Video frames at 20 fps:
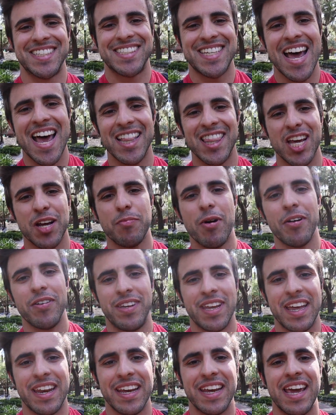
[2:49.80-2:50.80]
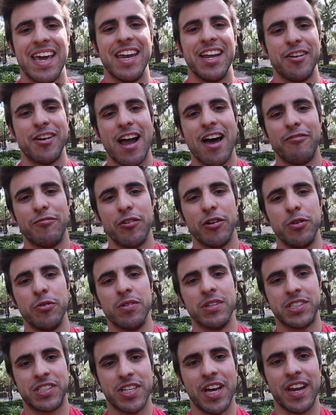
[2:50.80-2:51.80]
sad thing about dedicating your afternoon
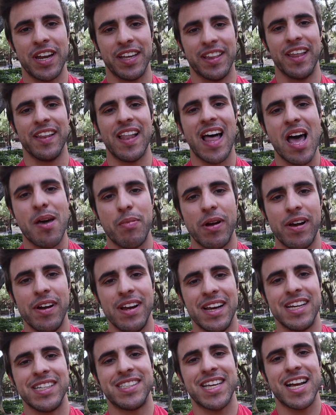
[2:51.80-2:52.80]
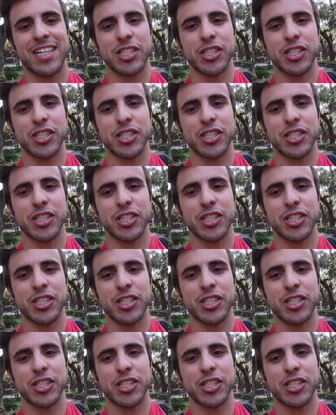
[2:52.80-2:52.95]
to studying in the library is that